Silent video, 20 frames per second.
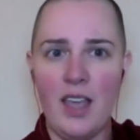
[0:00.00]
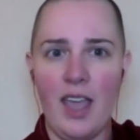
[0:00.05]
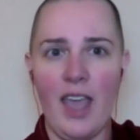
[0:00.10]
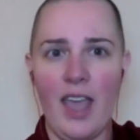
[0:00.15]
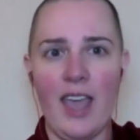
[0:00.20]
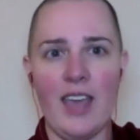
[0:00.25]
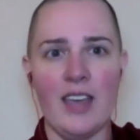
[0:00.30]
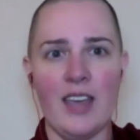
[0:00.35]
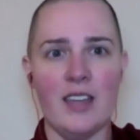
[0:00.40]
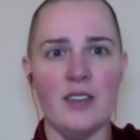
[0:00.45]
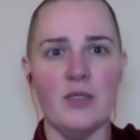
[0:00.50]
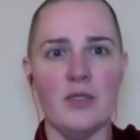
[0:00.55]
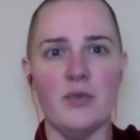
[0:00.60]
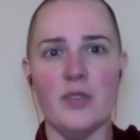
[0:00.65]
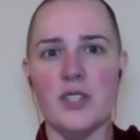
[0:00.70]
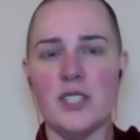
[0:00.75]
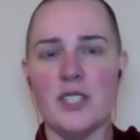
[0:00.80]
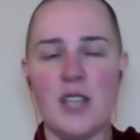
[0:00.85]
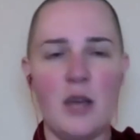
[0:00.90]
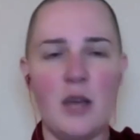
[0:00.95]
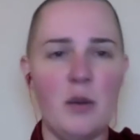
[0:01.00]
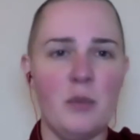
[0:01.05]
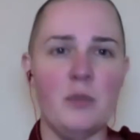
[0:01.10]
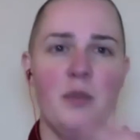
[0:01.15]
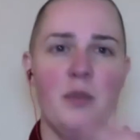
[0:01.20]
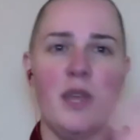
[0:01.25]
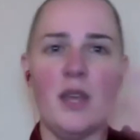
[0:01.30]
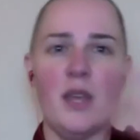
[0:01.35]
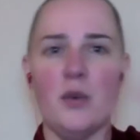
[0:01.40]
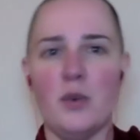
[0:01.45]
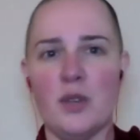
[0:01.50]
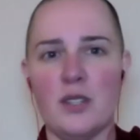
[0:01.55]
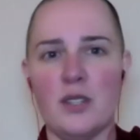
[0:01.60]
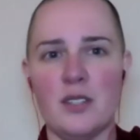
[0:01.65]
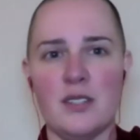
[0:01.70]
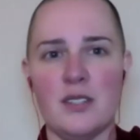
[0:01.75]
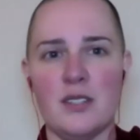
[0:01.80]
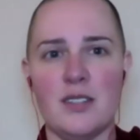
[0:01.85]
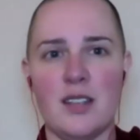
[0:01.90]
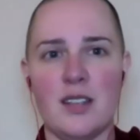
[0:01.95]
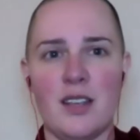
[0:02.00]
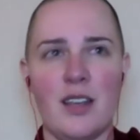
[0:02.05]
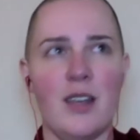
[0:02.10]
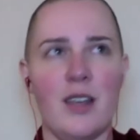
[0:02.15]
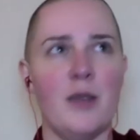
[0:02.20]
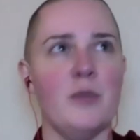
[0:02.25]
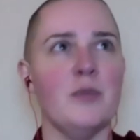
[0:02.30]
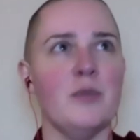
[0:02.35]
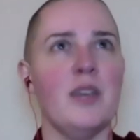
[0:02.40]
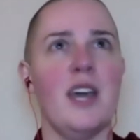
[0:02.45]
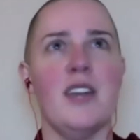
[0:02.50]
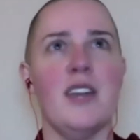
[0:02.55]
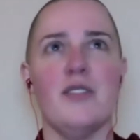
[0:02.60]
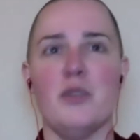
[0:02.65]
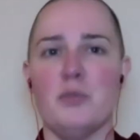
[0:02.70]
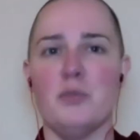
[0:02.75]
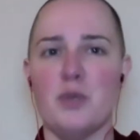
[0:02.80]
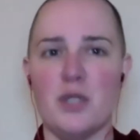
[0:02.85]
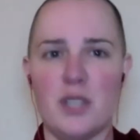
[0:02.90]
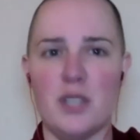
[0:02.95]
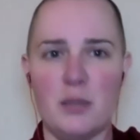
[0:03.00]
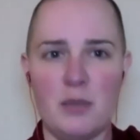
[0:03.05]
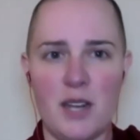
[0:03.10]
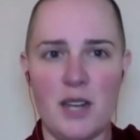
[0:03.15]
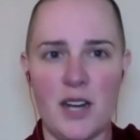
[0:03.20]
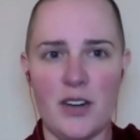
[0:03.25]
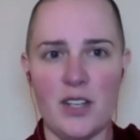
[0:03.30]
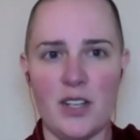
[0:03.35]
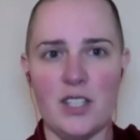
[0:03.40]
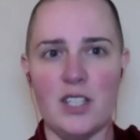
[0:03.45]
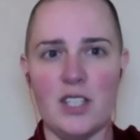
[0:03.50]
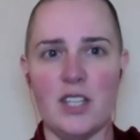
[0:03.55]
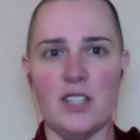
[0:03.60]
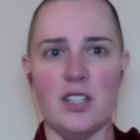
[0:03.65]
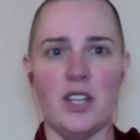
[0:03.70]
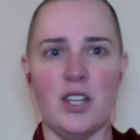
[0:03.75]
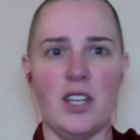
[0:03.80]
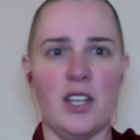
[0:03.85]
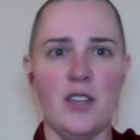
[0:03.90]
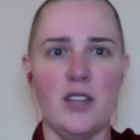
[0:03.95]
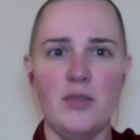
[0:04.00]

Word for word: and for some, it was um, kind of a preliminary teaching.